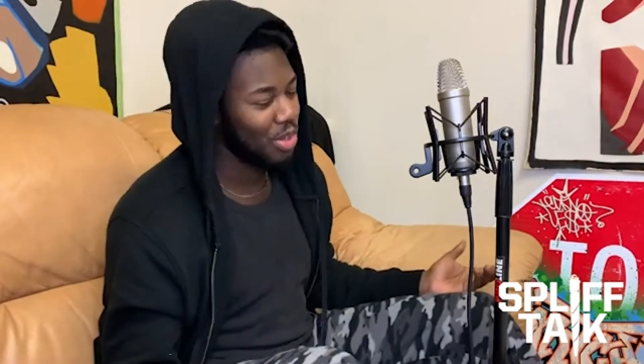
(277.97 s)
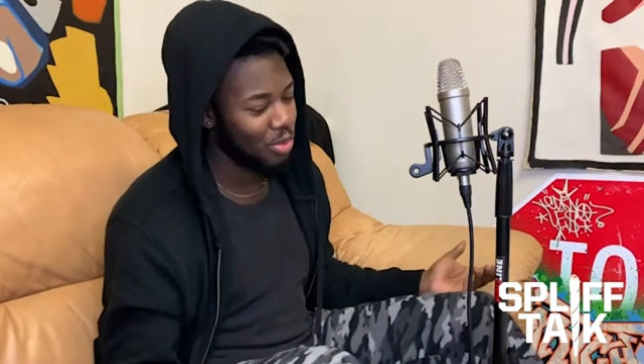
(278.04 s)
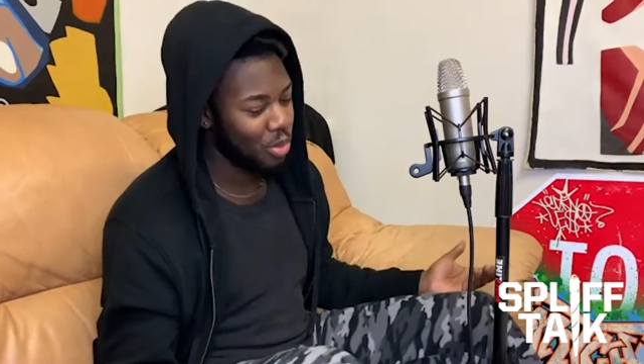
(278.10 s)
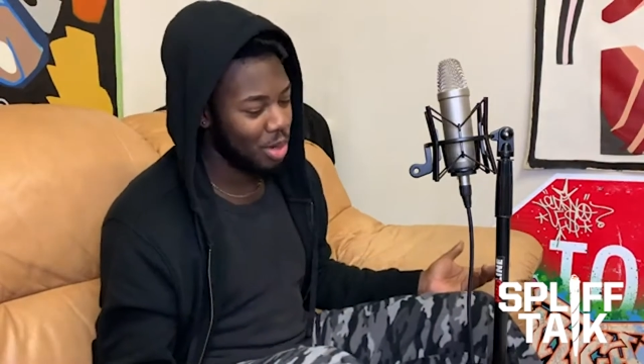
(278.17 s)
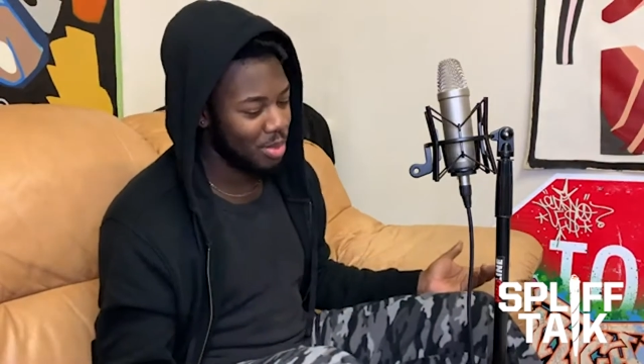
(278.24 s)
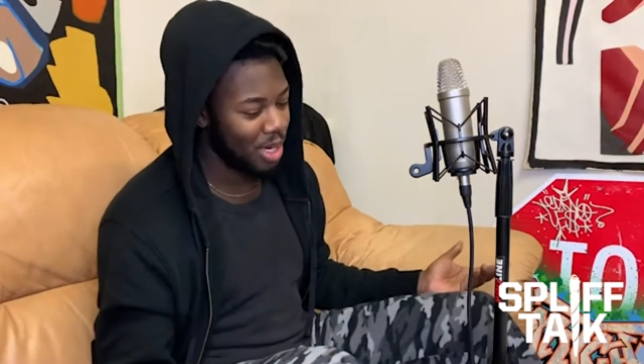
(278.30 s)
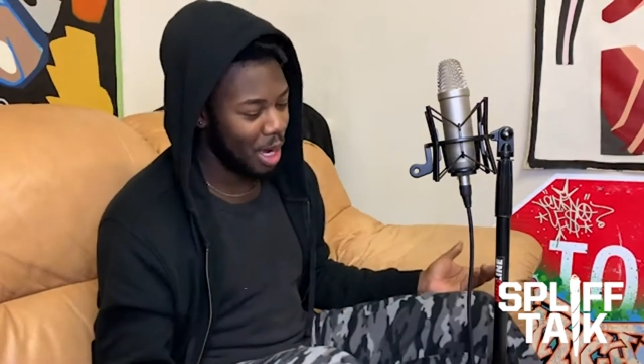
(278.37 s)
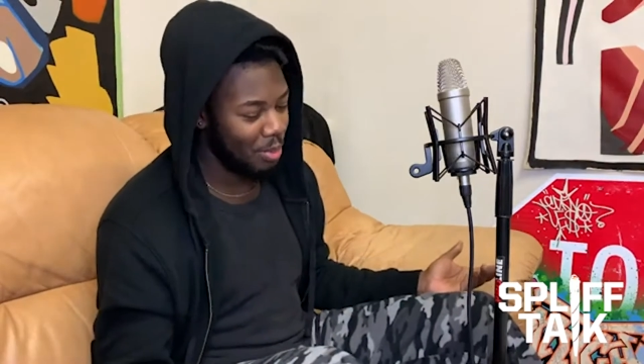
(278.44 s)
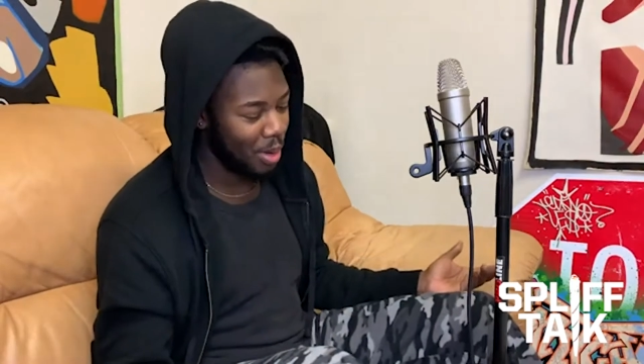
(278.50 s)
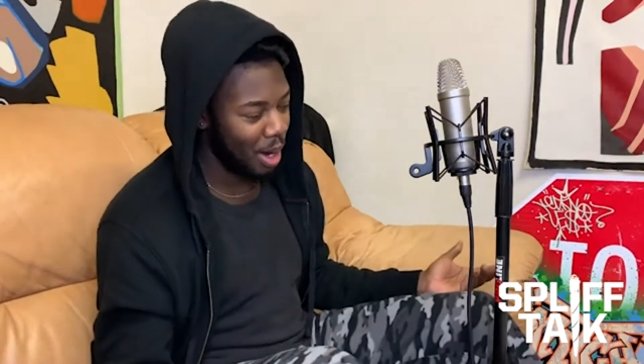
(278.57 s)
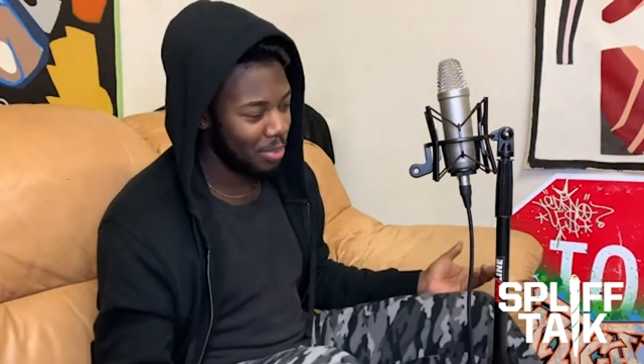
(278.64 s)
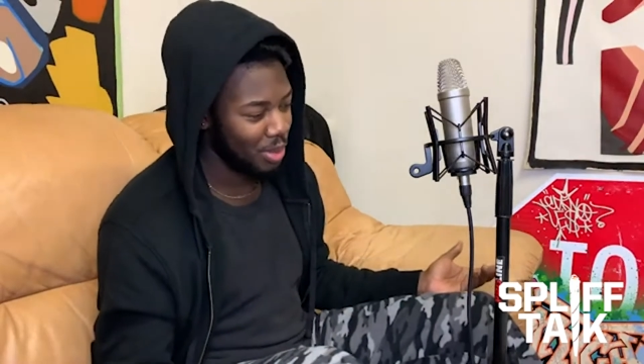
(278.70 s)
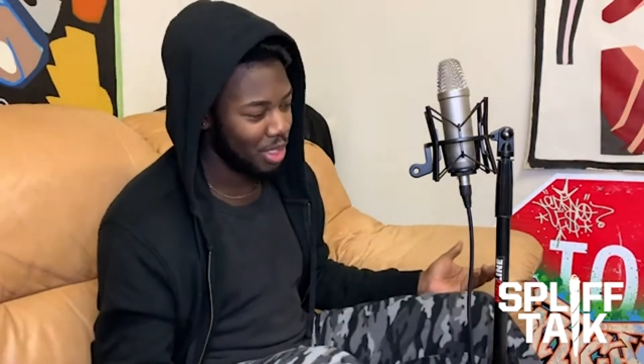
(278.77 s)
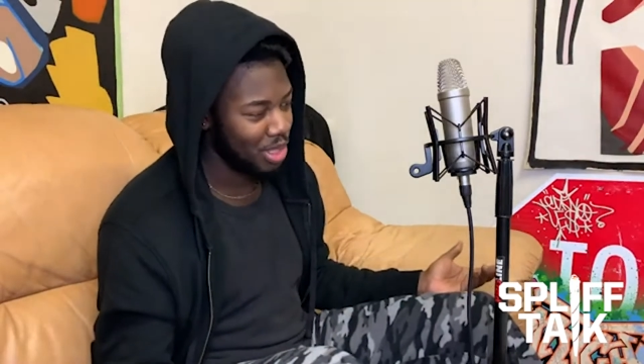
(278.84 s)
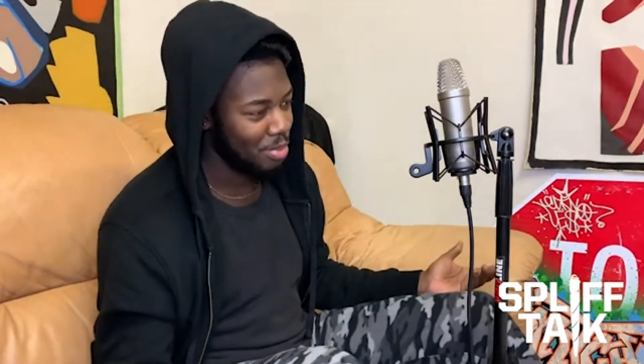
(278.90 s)
the women
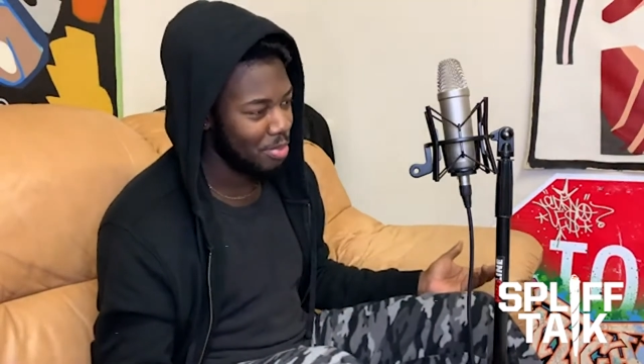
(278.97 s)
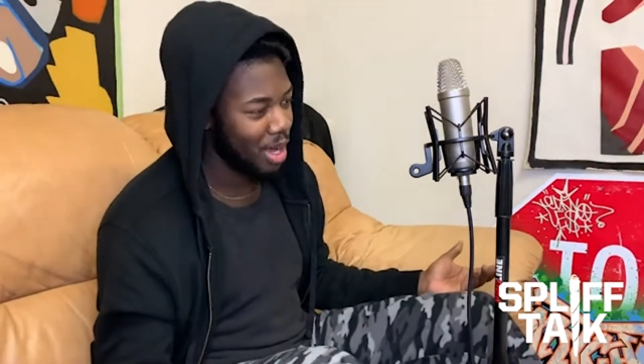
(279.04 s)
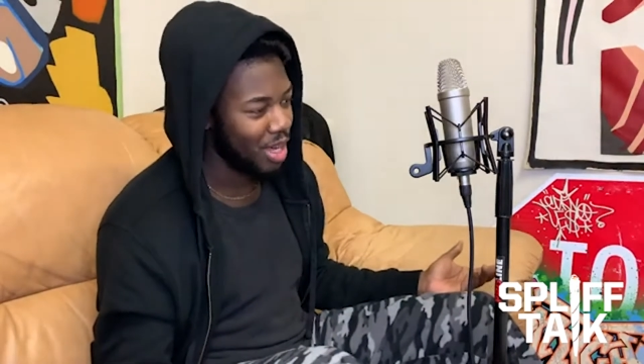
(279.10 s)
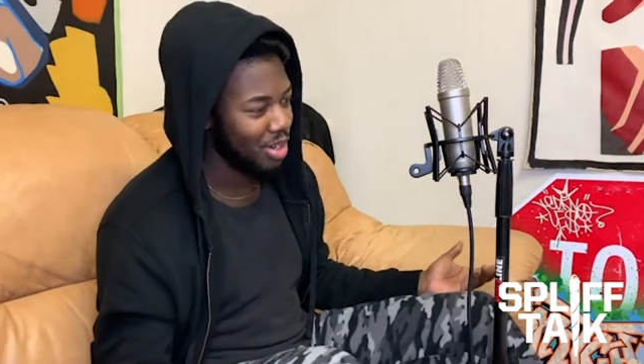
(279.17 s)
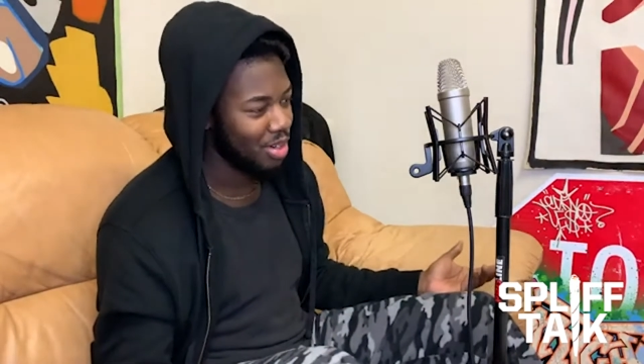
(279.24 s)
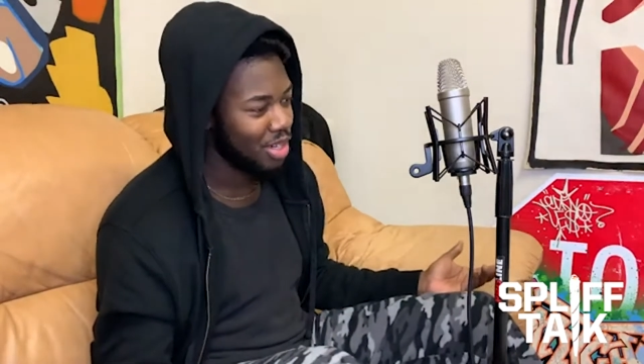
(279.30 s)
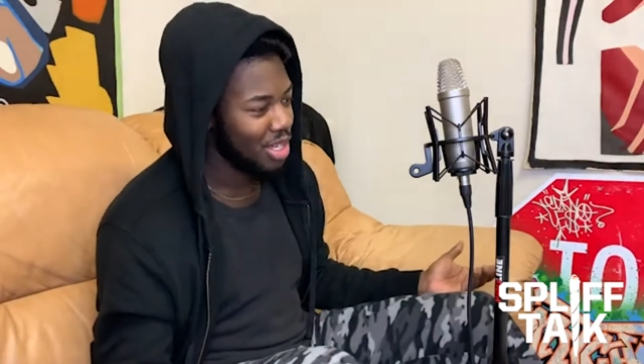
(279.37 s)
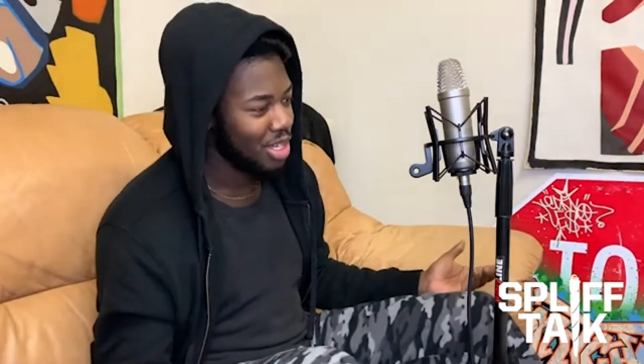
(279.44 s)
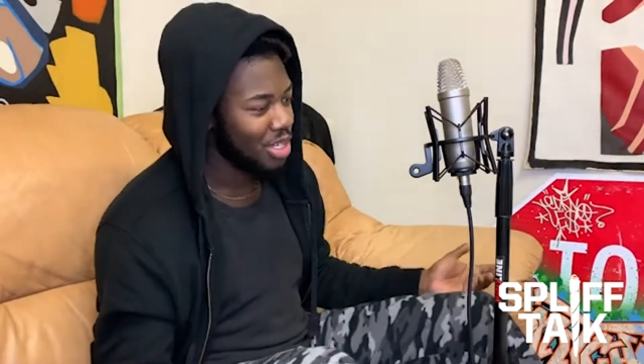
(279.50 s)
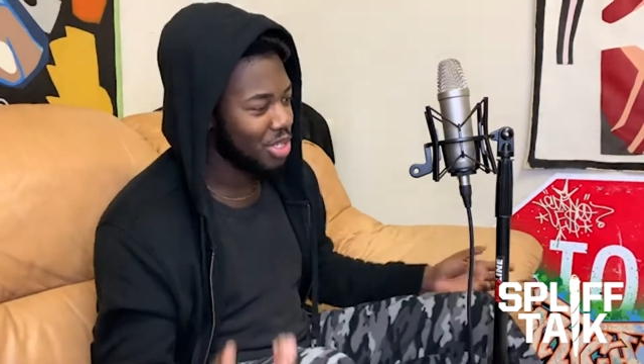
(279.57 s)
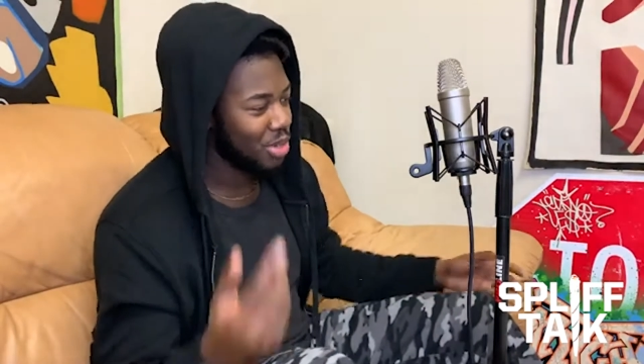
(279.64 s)
outpopulate the men,